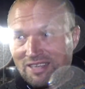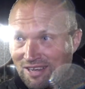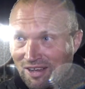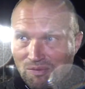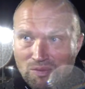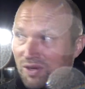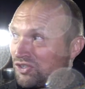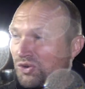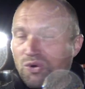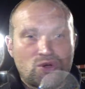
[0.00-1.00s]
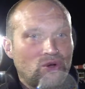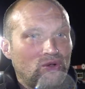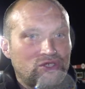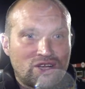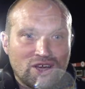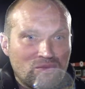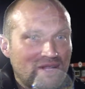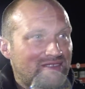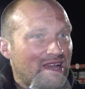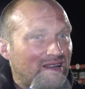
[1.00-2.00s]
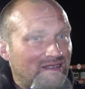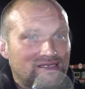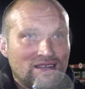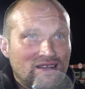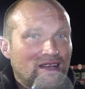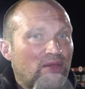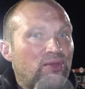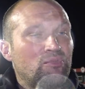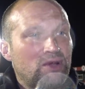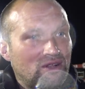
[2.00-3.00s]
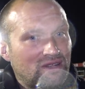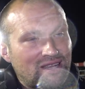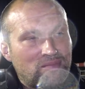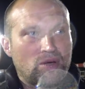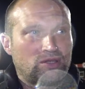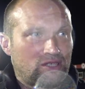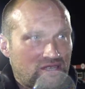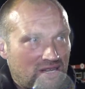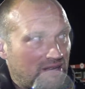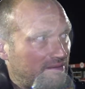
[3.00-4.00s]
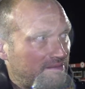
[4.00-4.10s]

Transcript: you've got to score goals, you've got to win tackles. I thought we'd done that in abundance tonight.